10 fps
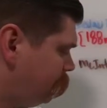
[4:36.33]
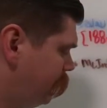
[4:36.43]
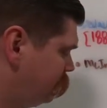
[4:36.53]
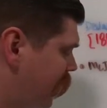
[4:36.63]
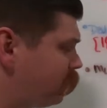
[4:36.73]

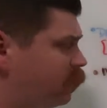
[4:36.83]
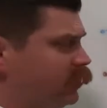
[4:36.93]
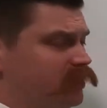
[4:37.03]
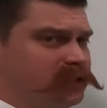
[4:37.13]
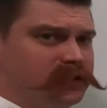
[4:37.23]

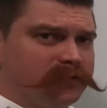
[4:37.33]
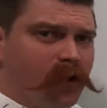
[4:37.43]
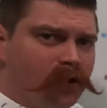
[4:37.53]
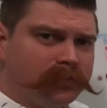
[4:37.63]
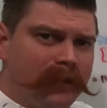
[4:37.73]
Now,
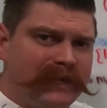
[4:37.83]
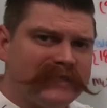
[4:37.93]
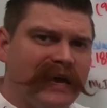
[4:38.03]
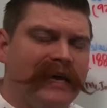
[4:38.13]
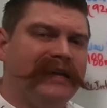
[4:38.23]
Devault
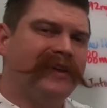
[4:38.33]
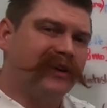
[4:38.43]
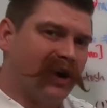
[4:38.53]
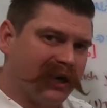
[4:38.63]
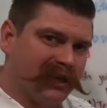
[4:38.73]
makes
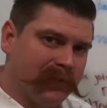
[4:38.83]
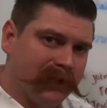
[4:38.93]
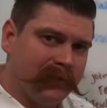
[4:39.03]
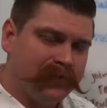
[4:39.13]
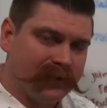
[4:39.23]
another
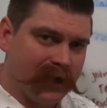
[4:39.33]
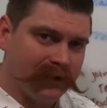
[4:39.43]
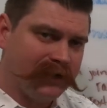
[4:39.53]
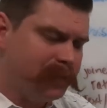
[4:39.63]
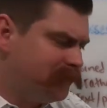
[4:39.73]
argument, a
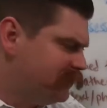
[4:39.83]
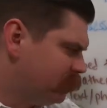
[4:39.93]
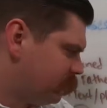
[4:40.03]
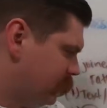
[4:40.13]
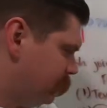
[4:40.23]
little bit
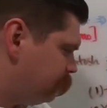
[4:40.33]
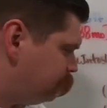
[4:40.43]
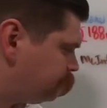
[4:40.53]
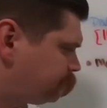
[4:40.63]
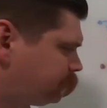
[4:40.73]
different.
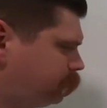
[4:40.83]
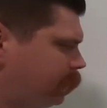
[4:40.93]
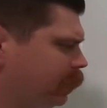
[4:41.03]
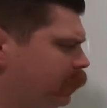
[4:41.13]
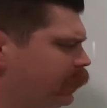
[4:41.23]

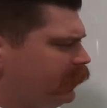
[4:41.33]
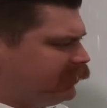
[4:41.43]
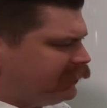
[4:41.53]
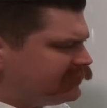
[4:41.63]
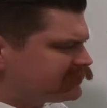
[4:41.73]

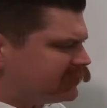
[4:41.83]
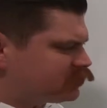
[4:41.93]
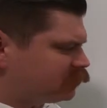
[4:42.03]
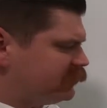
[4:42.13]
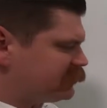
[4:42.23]
He
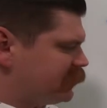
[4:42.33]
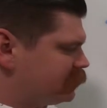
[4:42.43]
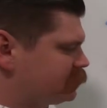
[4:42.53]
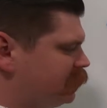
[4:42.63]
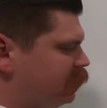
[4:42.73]
essentially
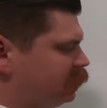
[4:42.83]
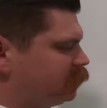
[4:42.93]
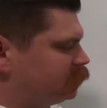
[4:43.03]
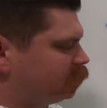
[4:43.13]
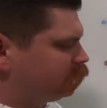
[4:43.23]
says
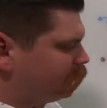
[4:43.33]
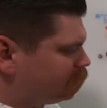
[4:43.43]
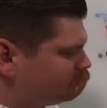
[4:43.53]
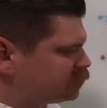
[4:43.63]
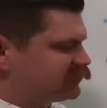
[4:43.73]
that the
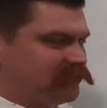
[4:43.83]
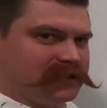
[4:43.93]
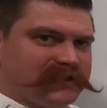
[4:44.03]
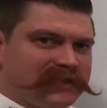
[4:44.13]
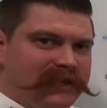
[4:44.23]
federal
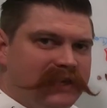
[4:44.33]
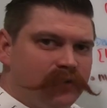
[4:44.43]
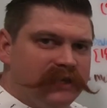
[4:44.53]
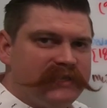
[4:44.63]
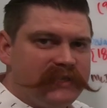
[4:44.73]
sentence that he
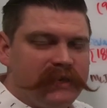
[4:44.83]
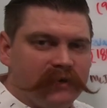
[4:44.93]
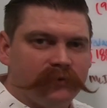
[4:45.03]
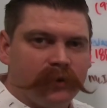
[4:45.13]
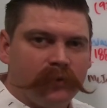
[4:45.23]

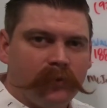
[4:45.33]
received